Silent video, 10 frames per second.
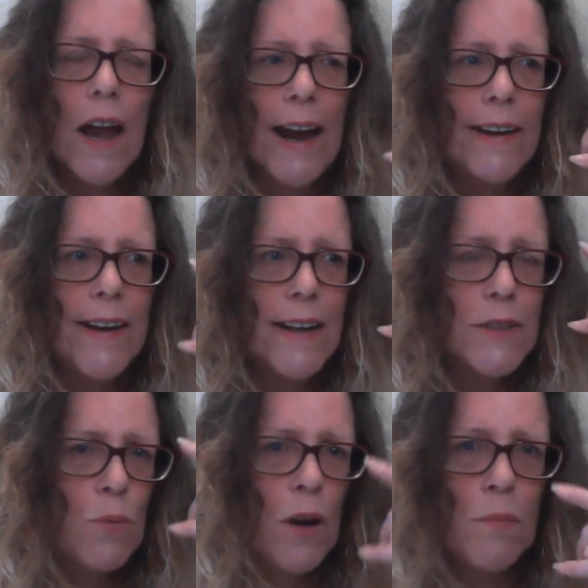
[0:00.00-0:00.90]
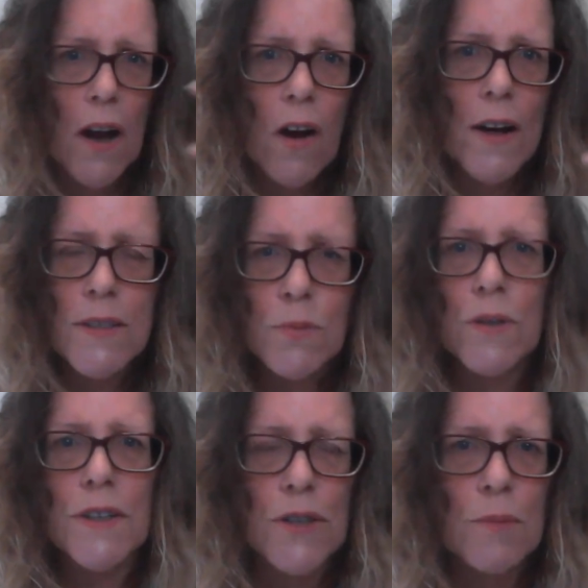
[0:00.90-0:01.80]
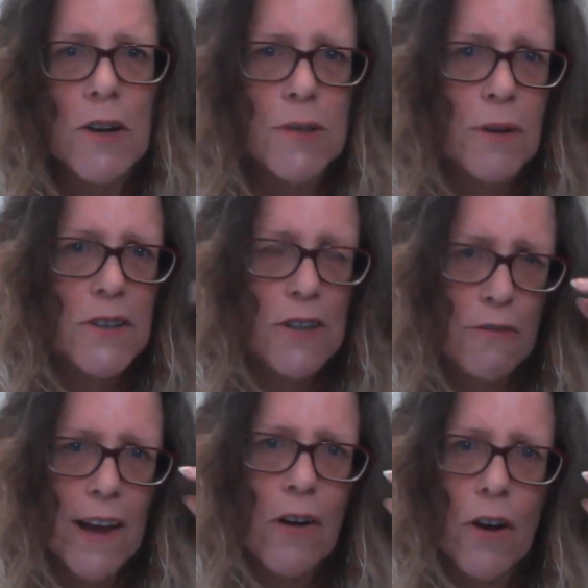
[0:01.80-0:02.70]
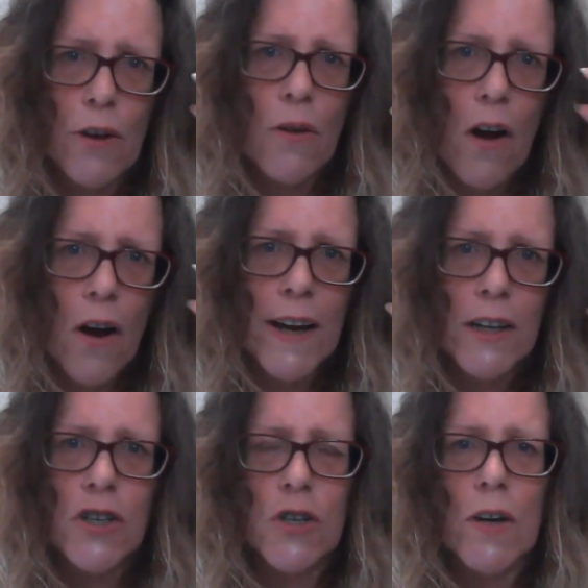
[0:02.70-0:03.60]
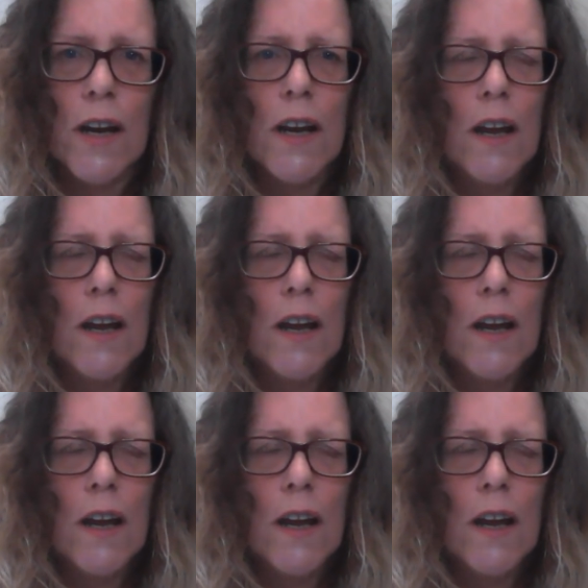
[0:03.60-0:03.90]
and that's why my eyes water so much, because I've now got an eye injury.